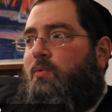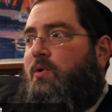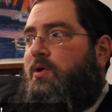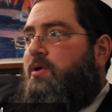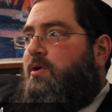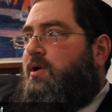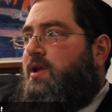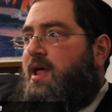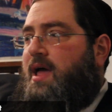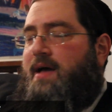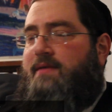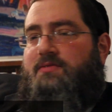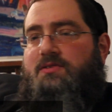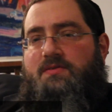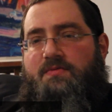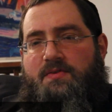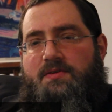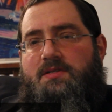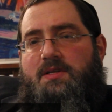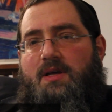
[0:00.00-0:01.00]
where you can have
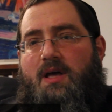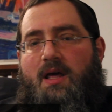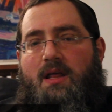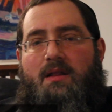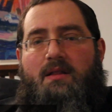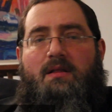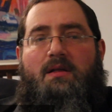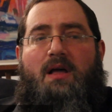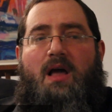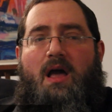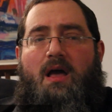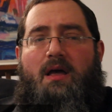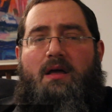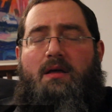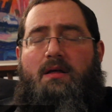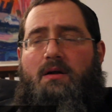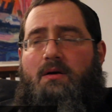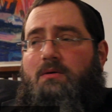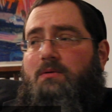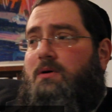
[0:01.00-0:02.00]
sophisticated
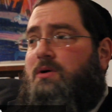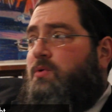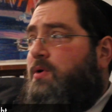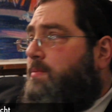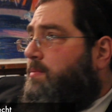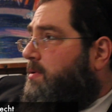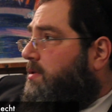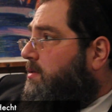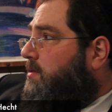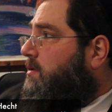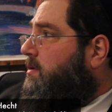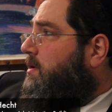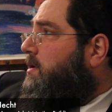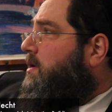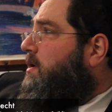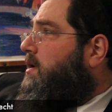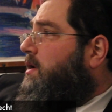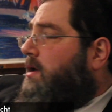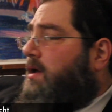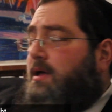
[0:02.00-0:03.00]
equipment
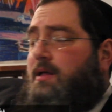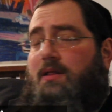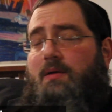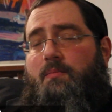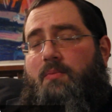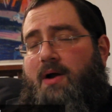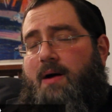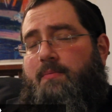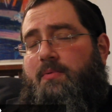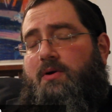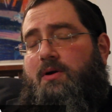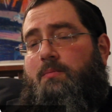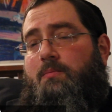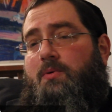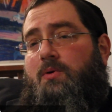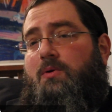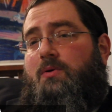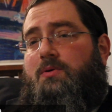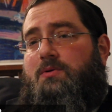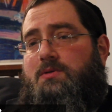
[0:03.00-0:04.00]
and the proper
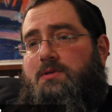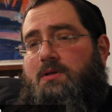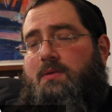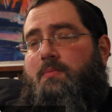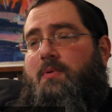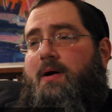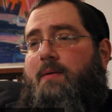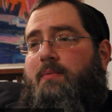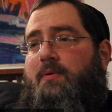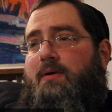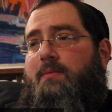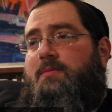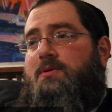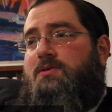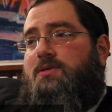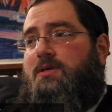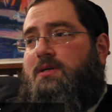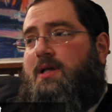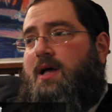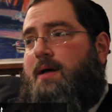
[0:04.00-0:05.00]
computers and the proper
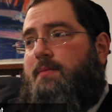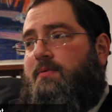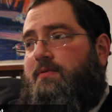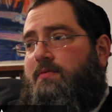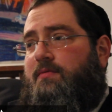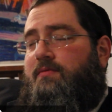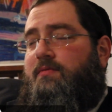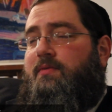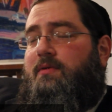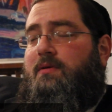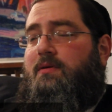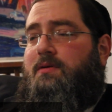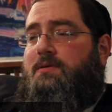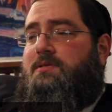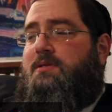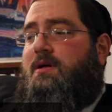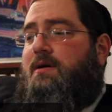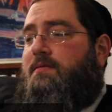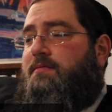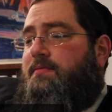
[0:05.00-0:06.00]
imaging type of
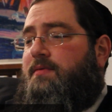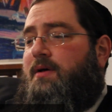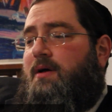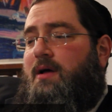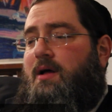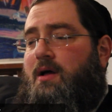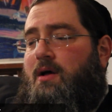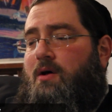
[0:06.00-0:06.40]
stuff.